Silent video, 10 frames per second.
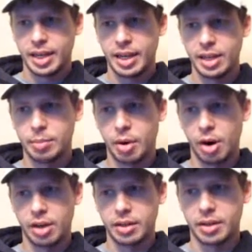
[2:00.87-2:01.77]
Kelan
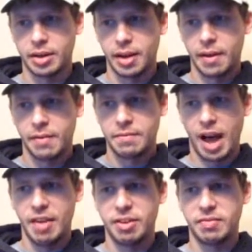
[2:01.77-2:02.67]
Martin, 5 of